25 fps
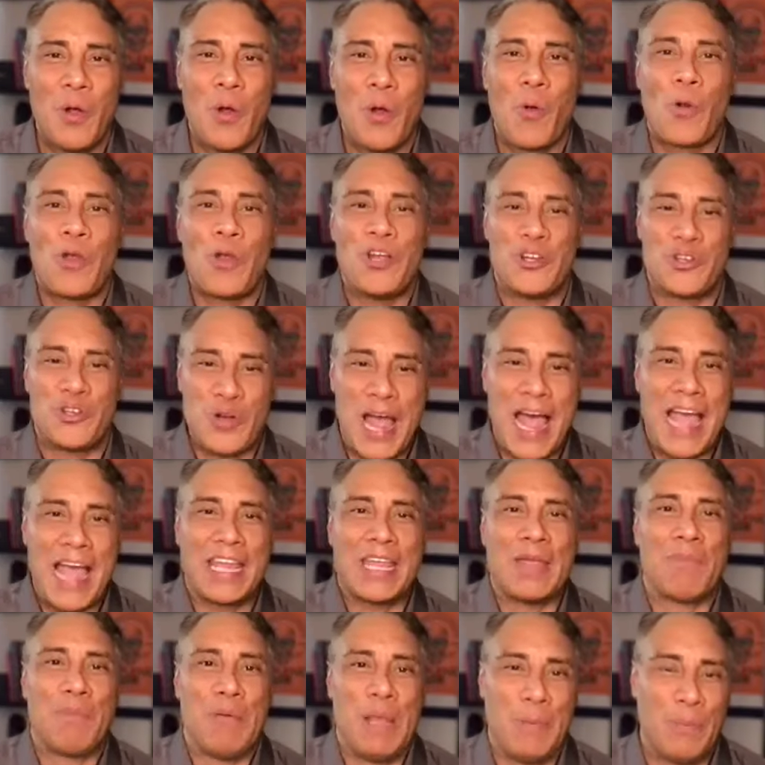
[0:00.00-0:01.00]
where you're
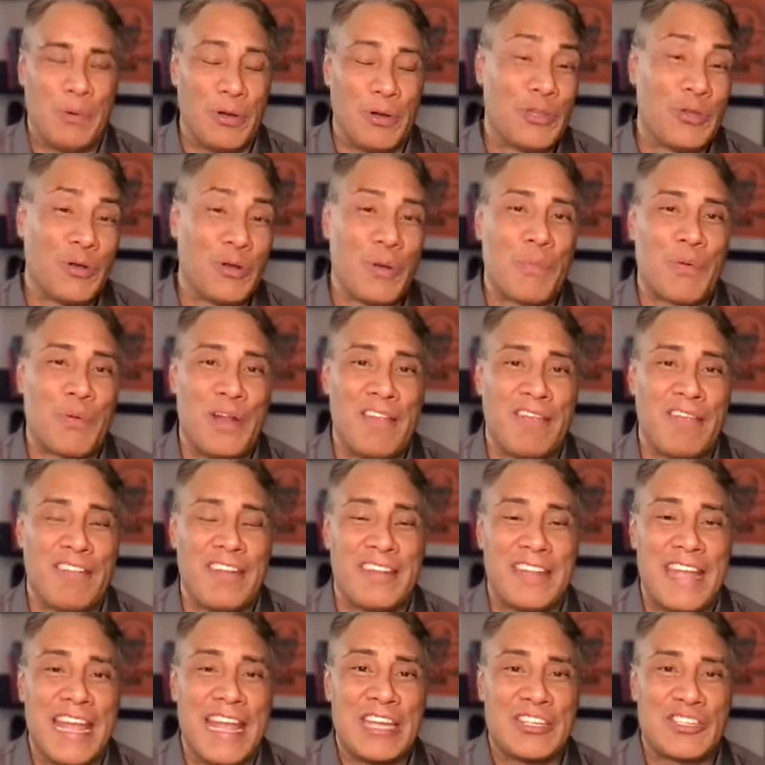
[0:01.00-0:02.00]
dragging people to a
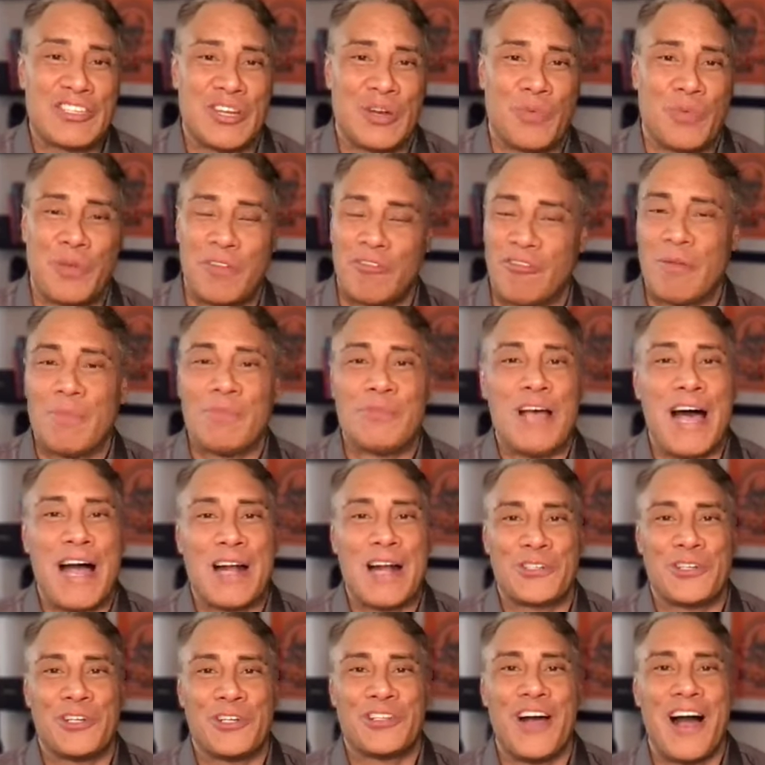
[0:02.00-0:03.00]
presentation with some
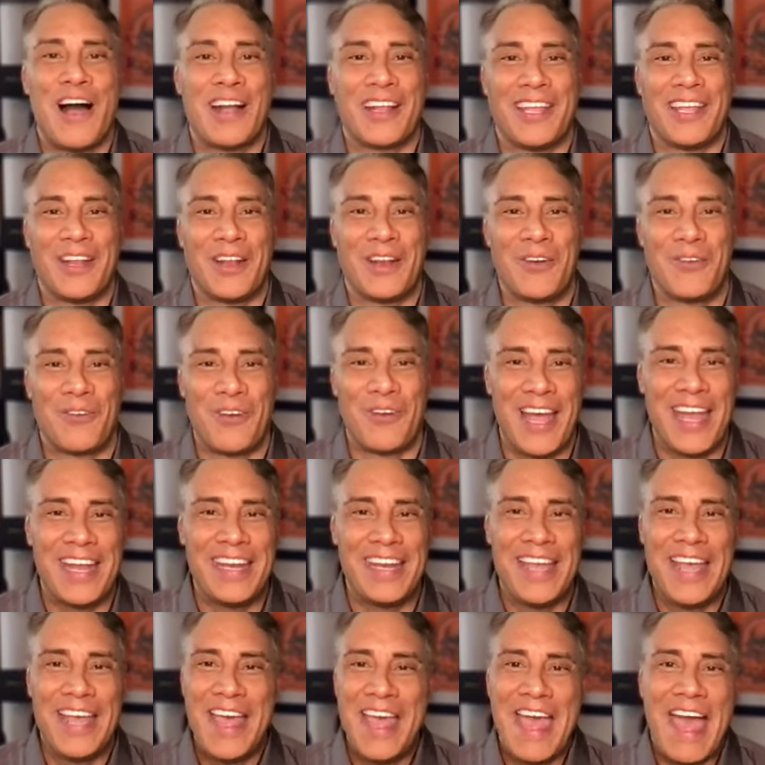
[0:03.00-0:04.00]
doctor talking,
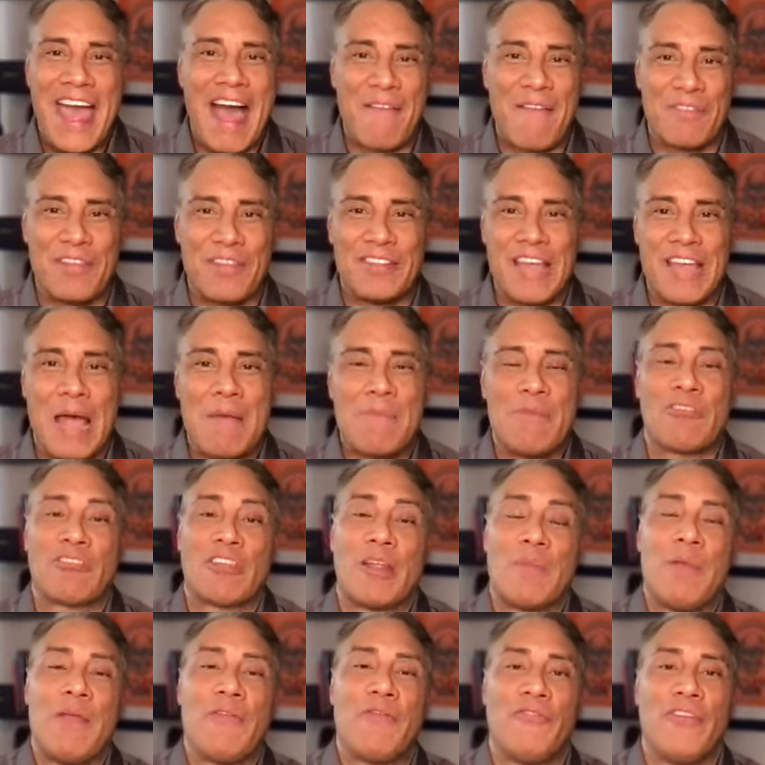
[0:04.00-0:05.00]
right? Half the time. It's
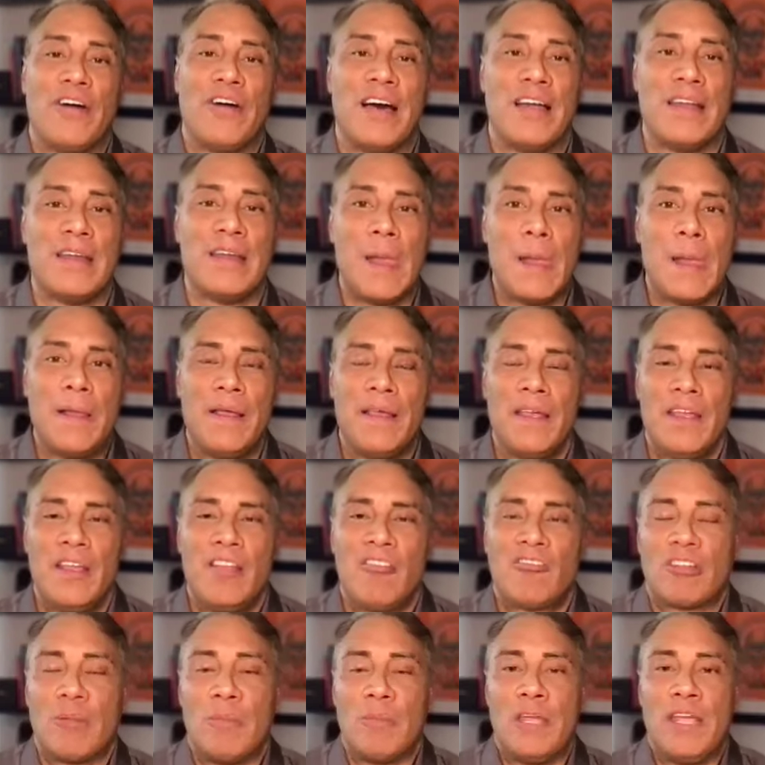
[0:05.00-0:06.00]
going to be fun.
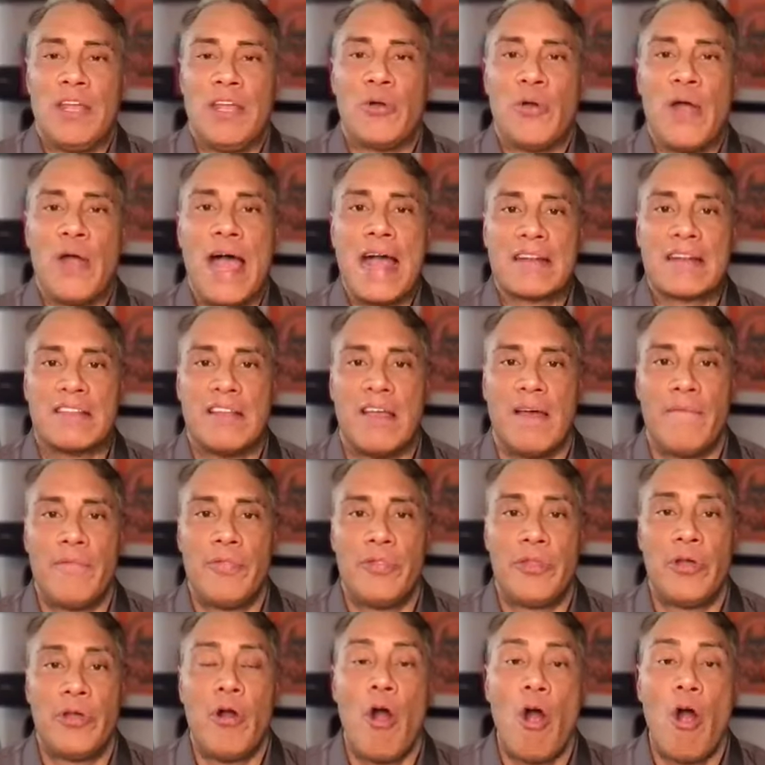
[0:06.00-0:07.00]
It's going to be
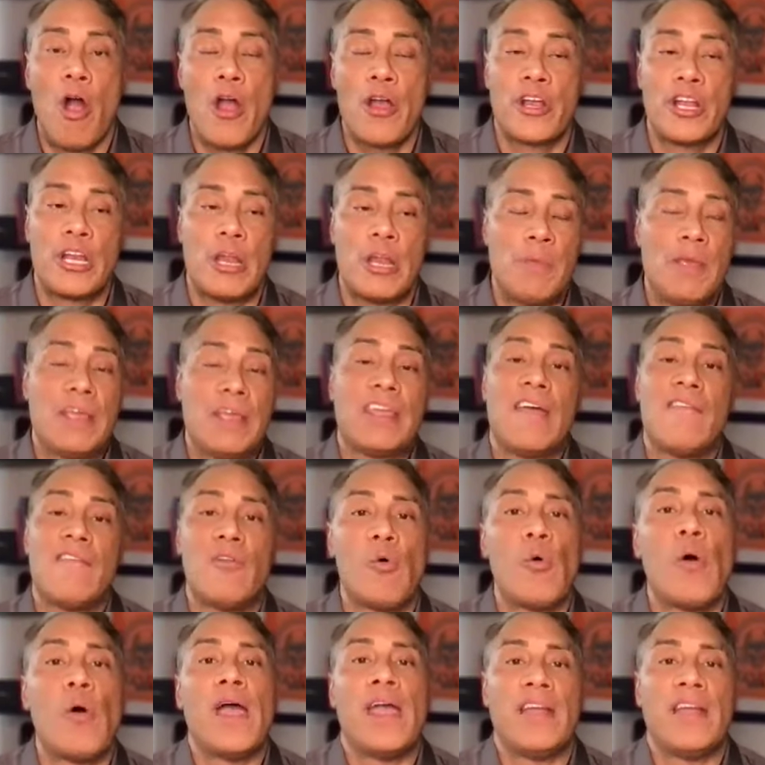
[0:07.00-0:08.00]
interactive. There are going to be
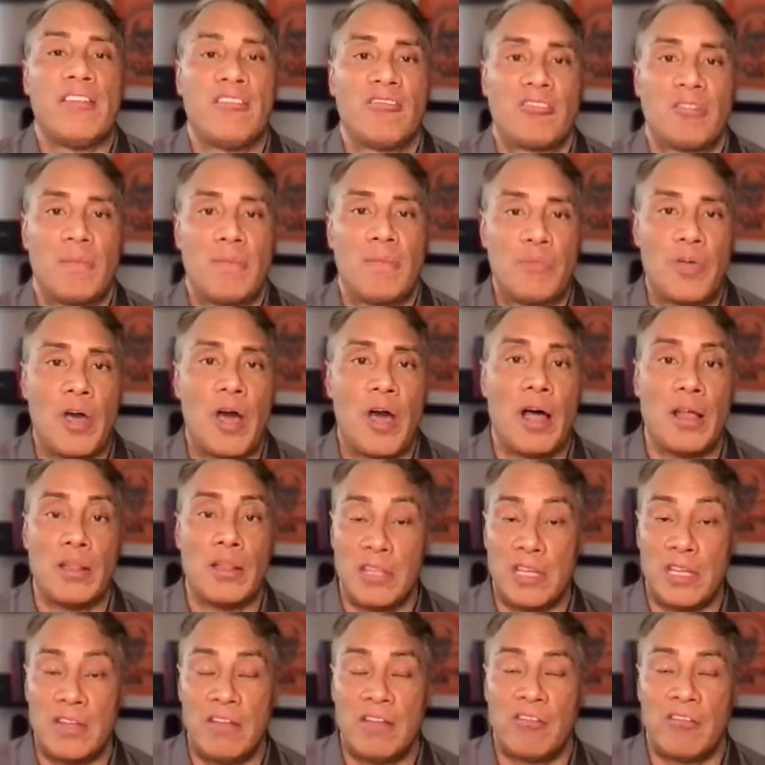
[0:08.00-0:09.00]
giveaways on
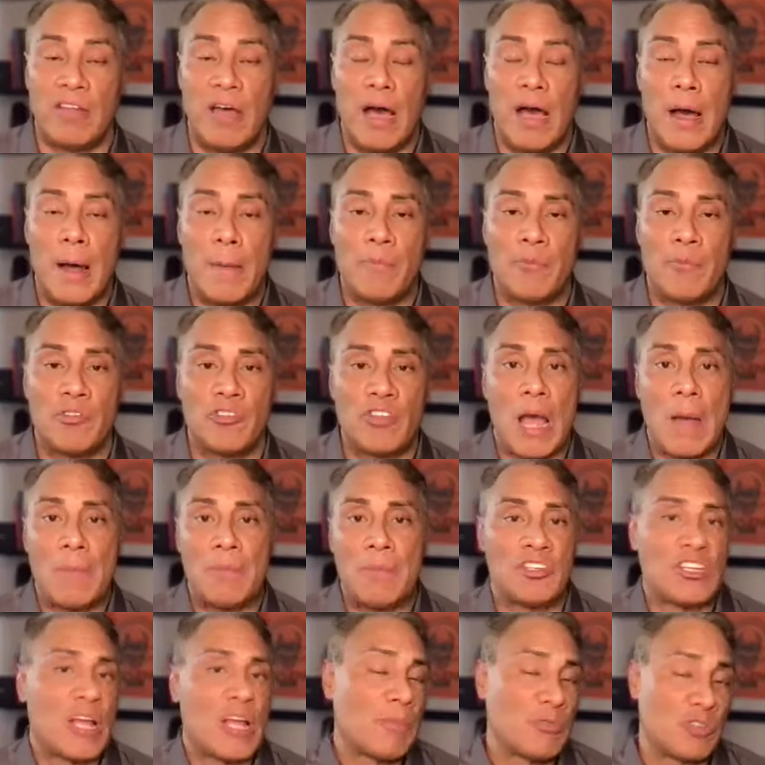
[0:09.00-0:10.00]
these Shopee
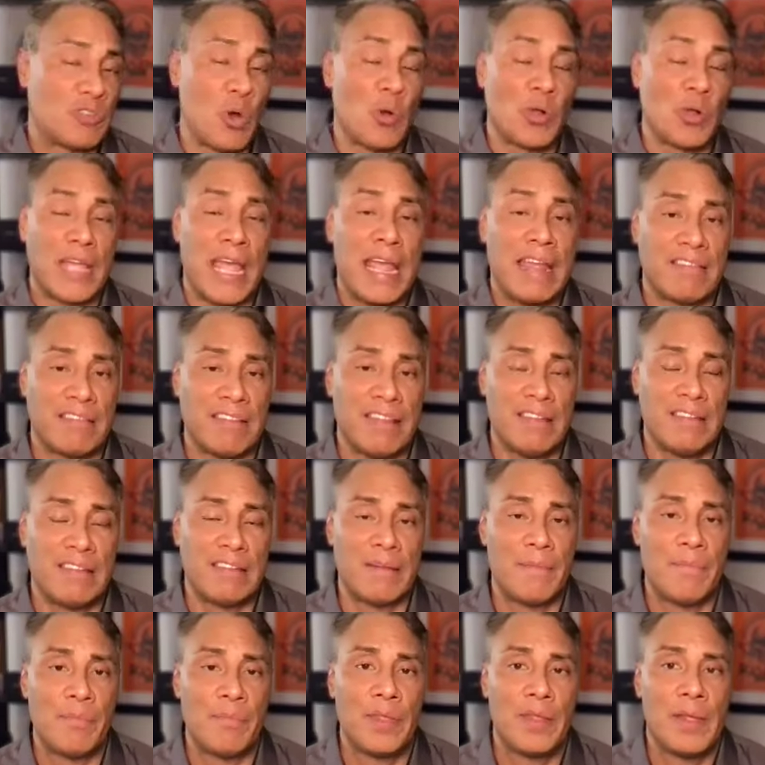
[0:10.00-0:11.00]
Shop
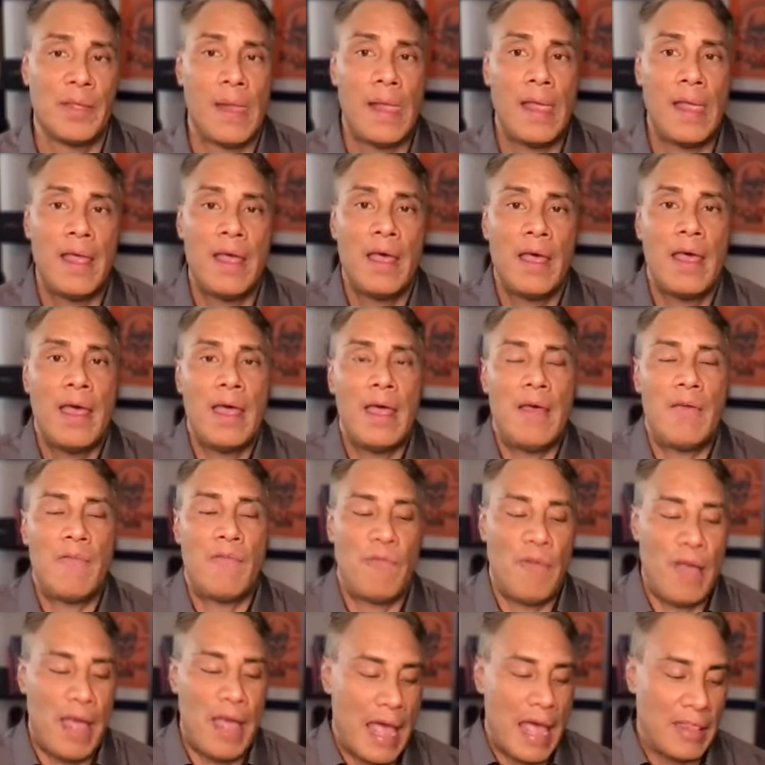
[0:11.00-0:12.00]
showcases.
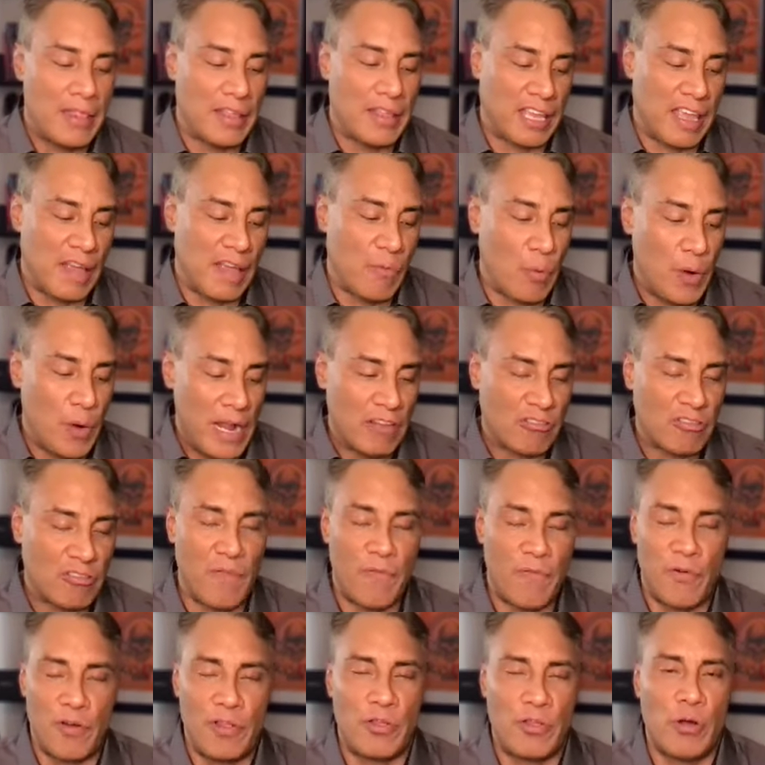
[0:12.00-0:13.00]
And the giveaways
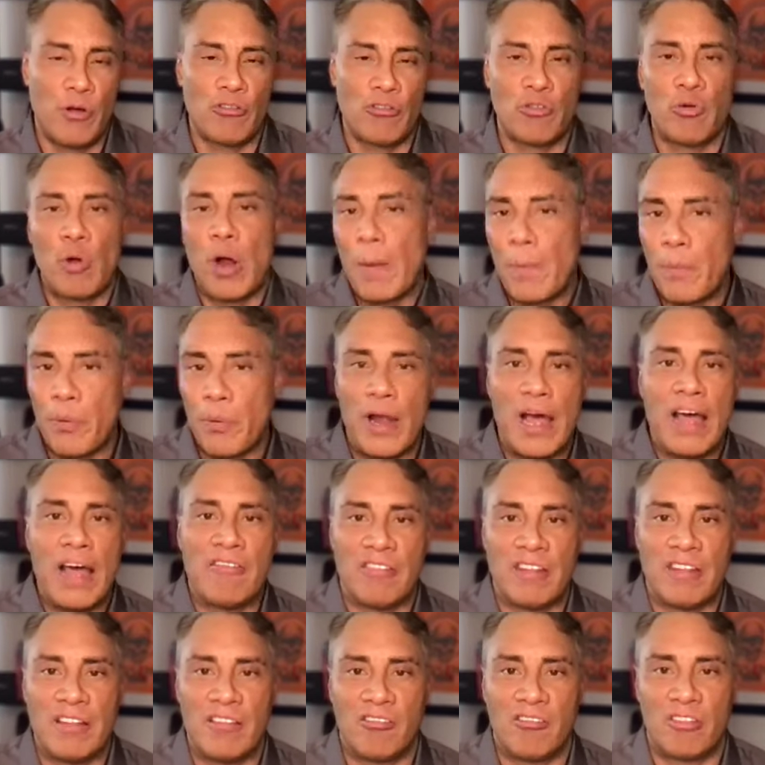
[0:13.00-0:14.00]
are for those who are
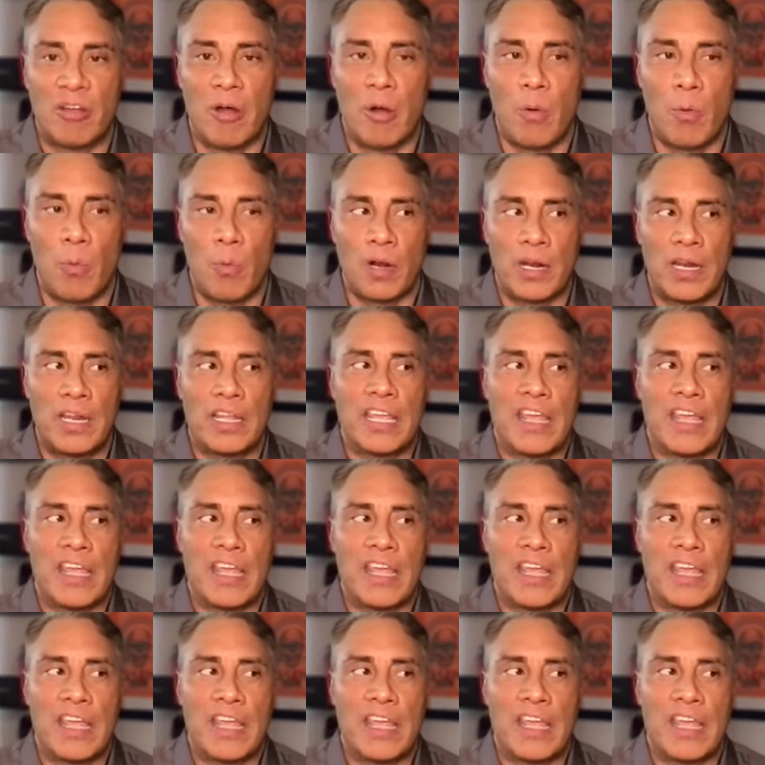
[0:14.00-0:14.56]
present. So we're